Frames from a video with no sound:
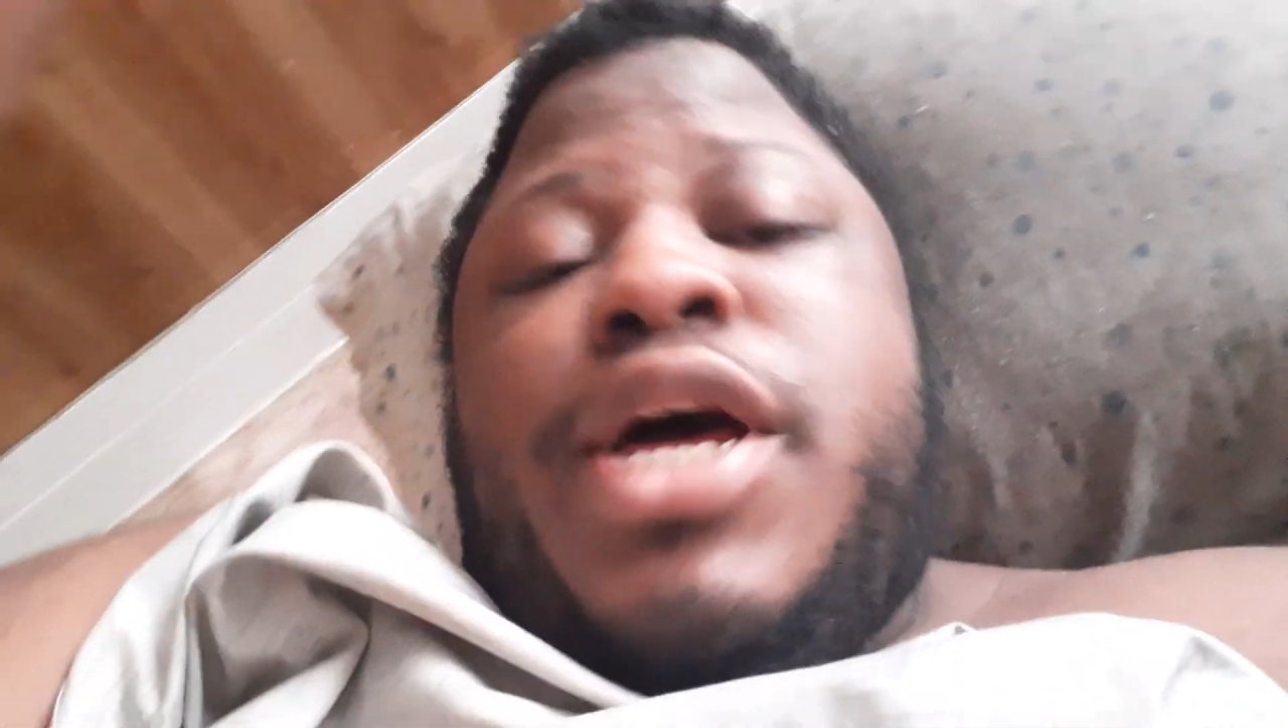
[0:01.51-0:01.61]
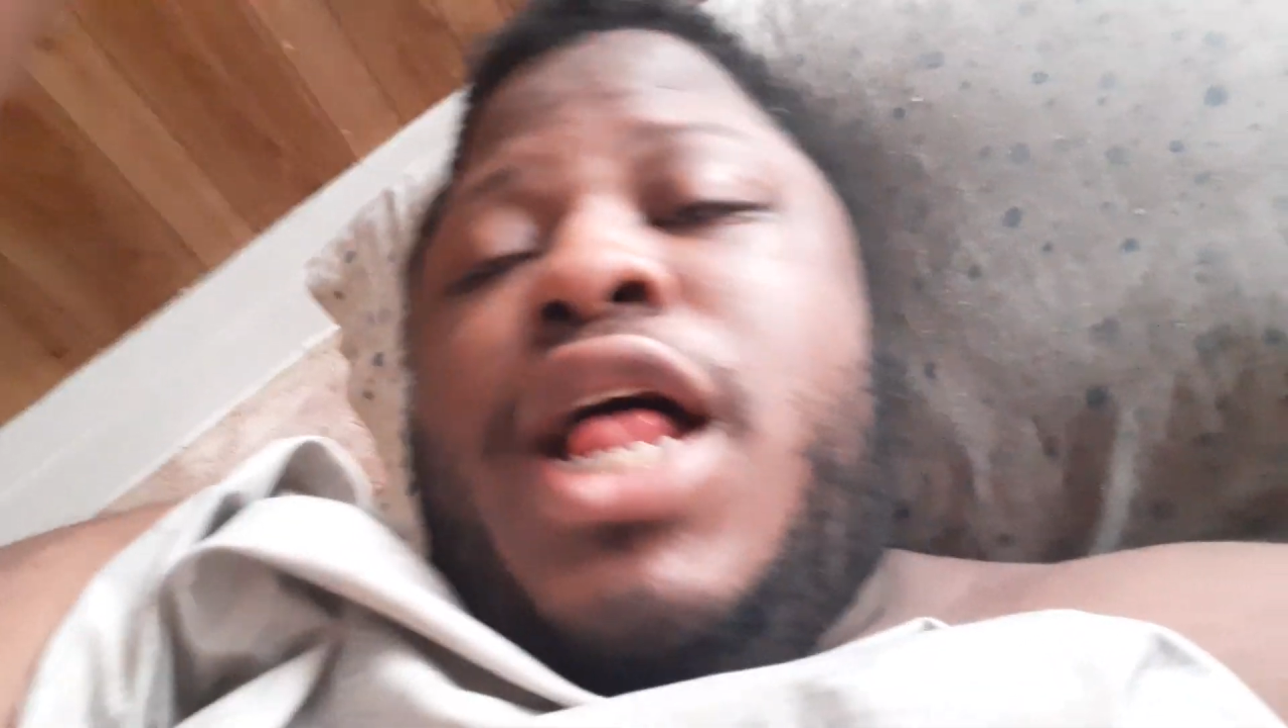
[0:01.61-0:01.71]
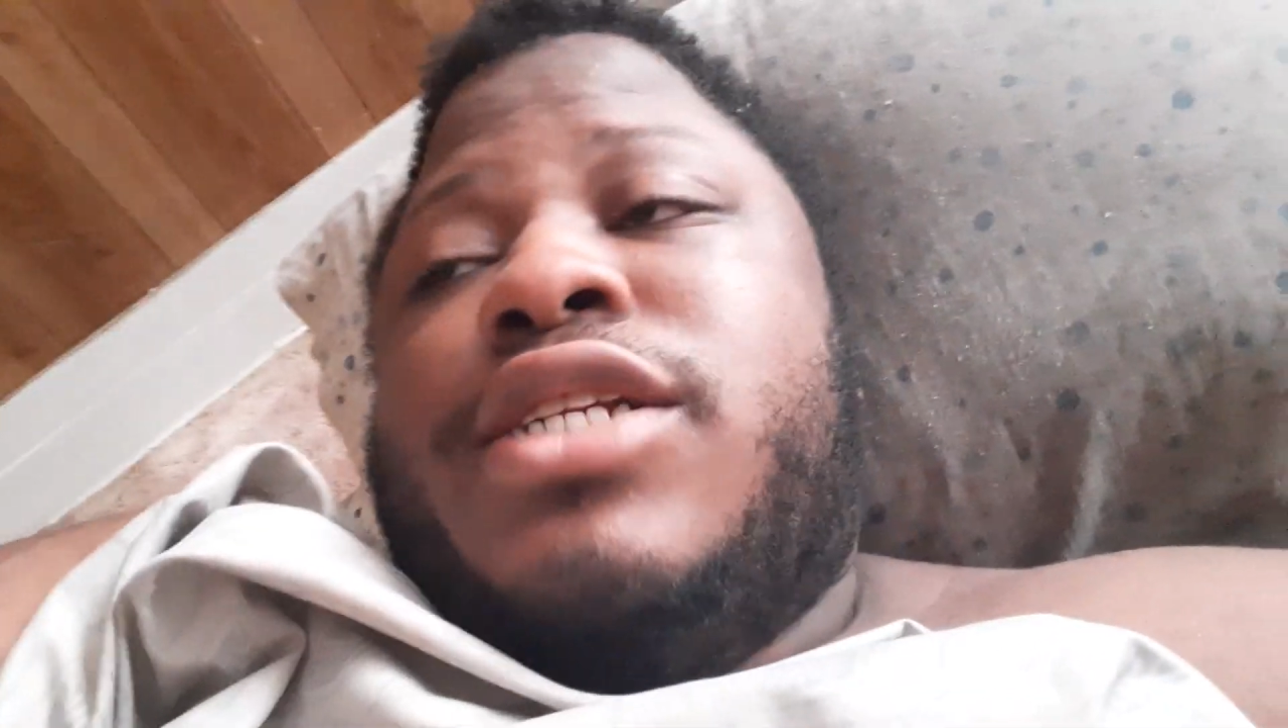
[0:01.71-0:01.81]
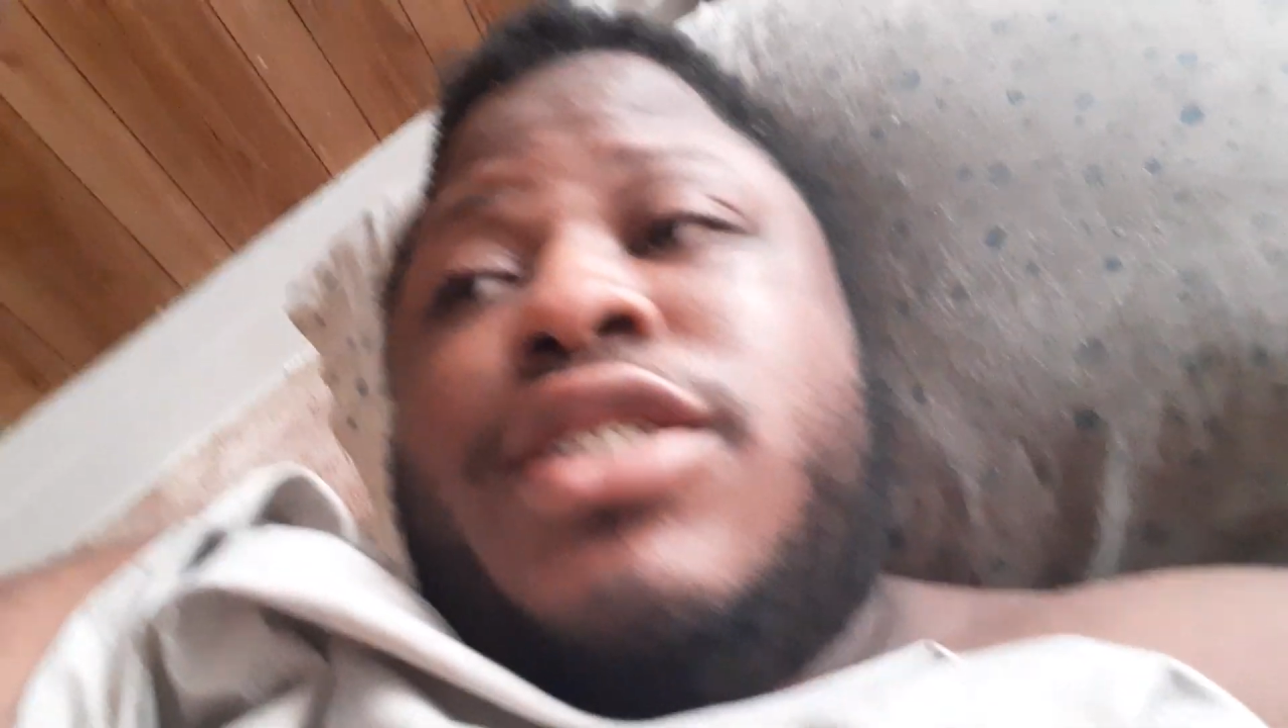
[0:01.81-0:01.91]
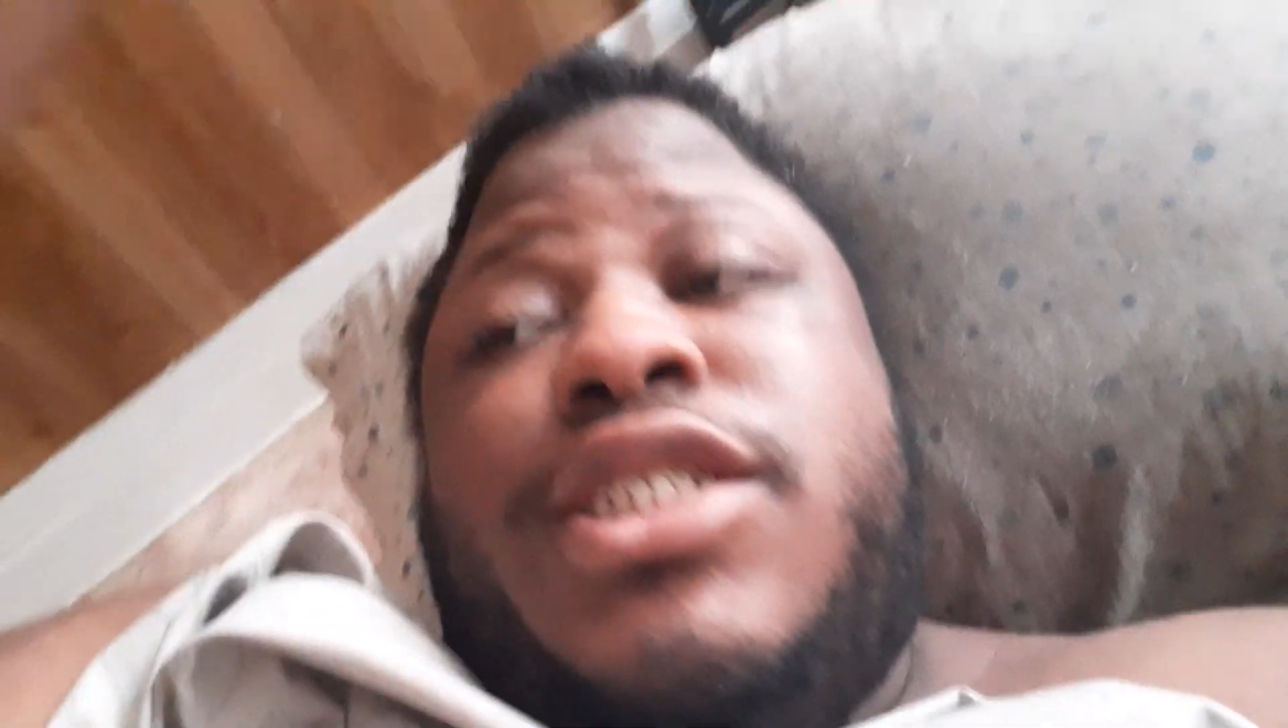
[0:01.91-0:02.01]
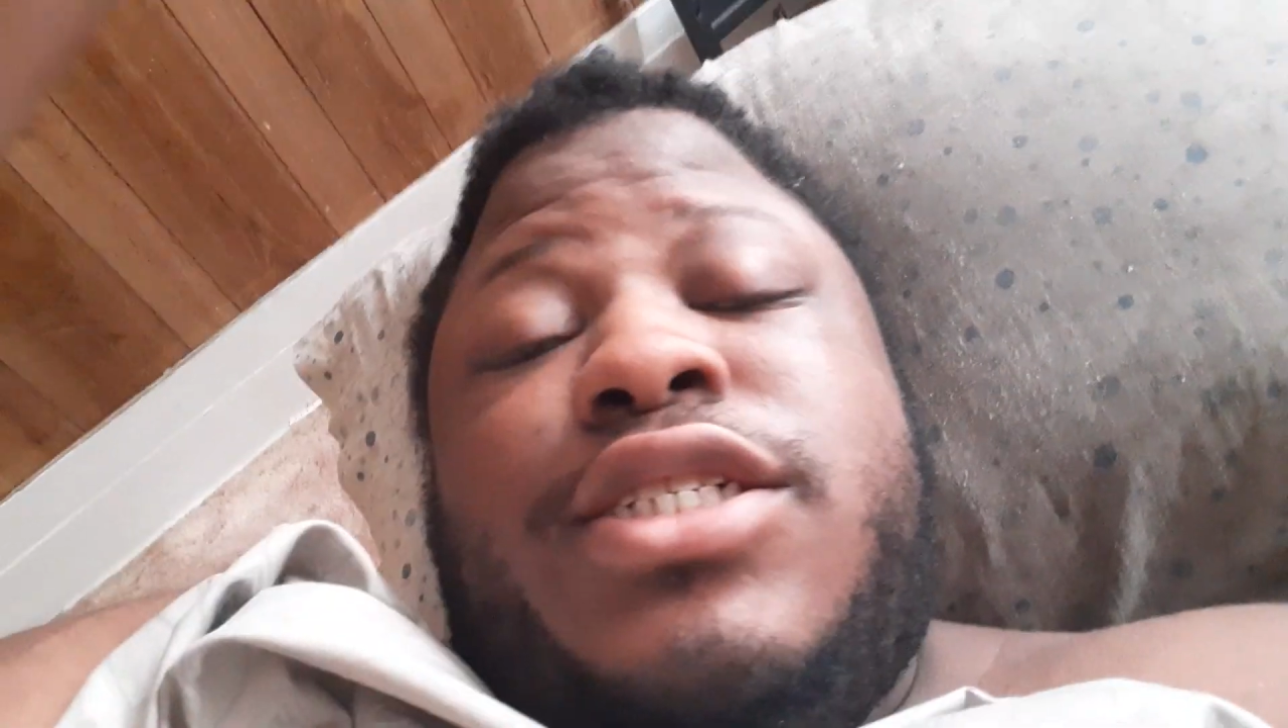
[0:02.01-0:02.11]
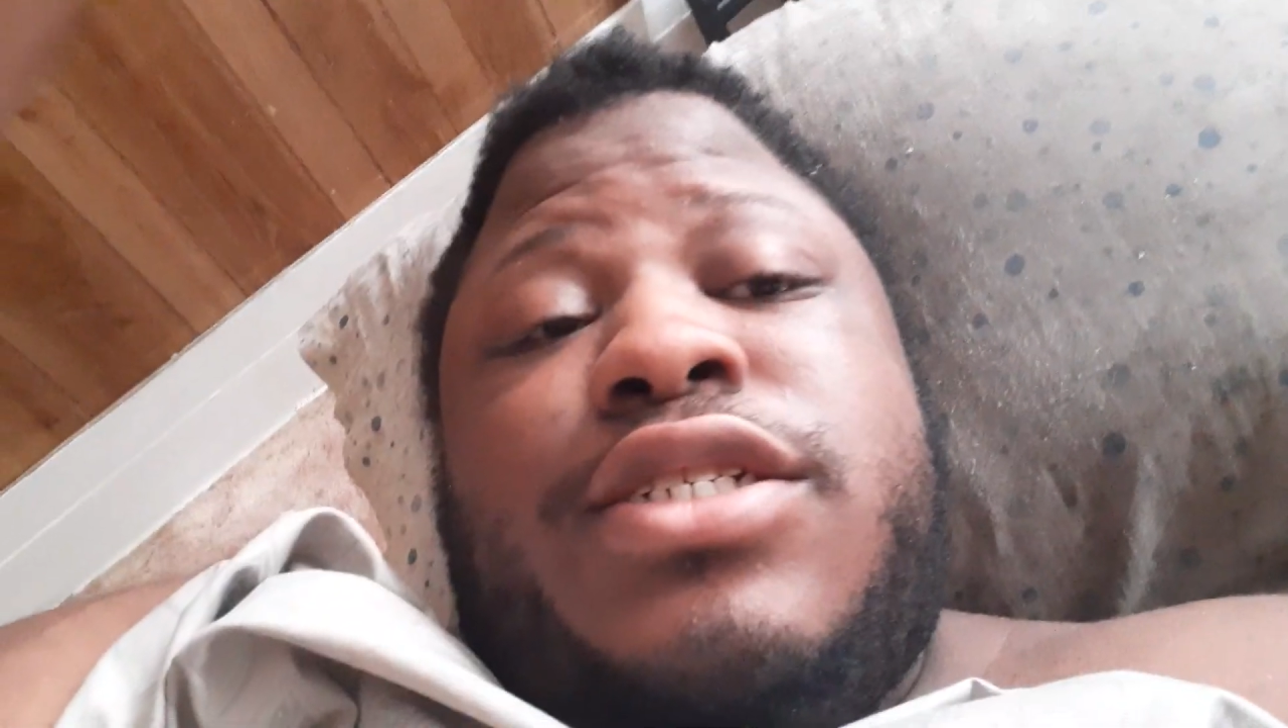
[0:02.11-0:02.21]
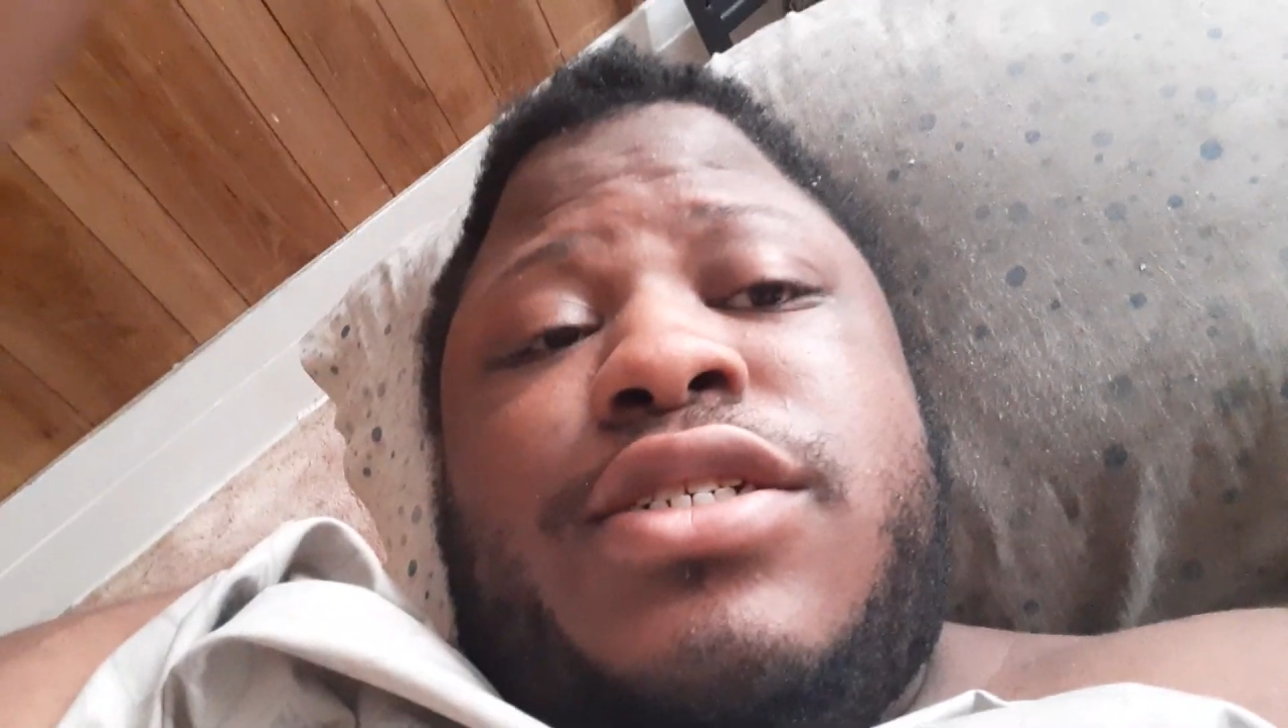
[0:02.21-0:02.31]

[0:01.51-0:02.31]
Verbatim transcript: Paladin.